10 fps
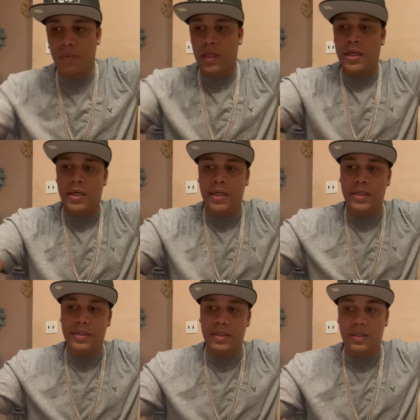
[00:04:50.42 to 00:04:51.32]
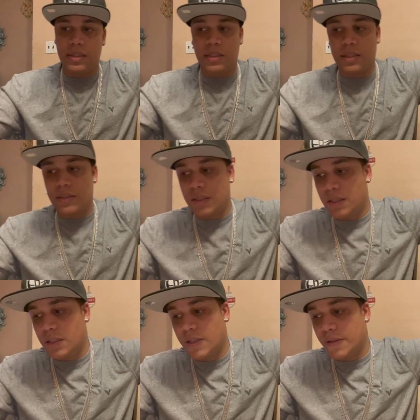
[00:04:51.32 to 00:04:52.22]
and it's
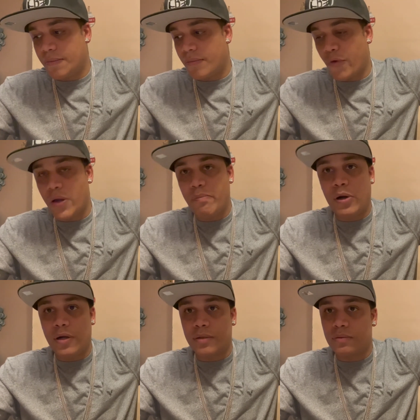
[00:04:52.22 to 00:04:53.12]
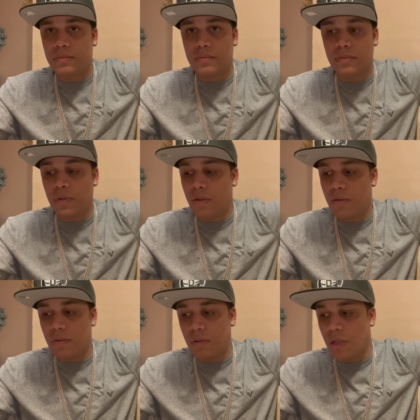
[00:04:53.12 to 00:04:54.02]
a great bar, you
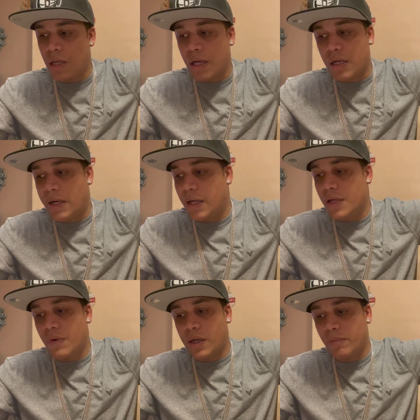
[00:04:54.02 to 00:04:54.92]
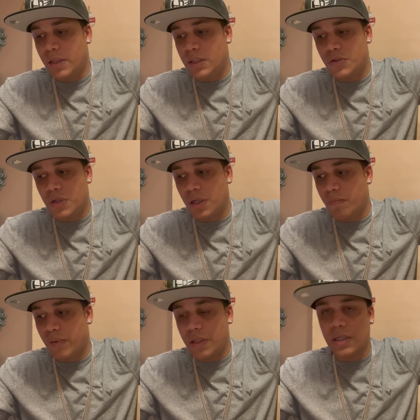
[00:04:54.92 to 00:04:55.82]
know? And I could highly recommend the Drunken
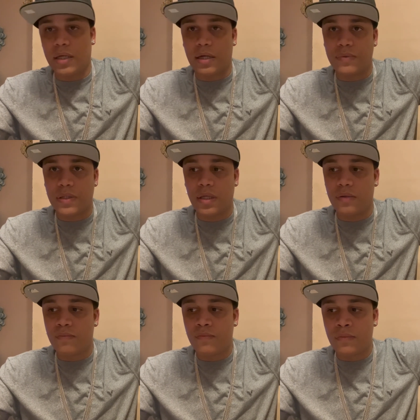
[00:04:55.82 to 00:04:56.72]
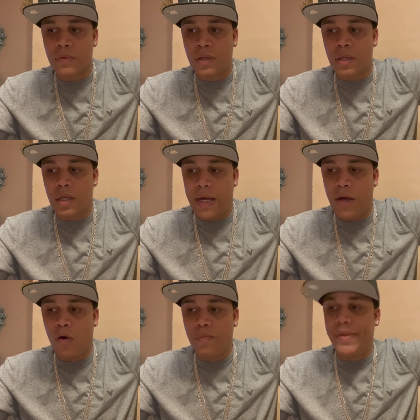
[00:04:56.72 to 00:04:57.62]
Punkin, like I was saying. I
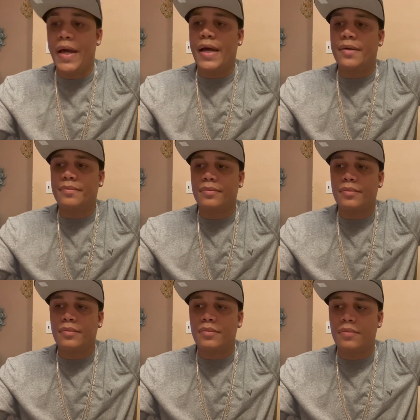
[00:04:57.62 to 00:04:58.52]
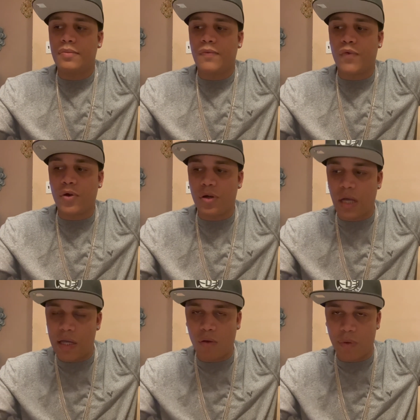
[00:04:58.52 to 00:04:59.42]
hope that for
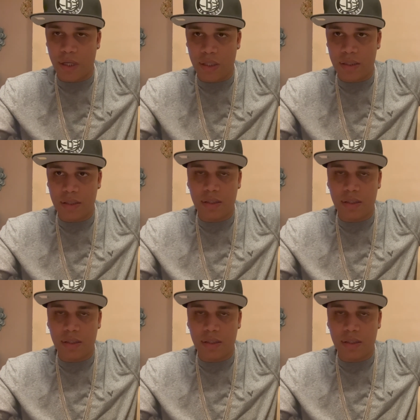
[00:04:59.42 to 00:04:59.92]
Halloween,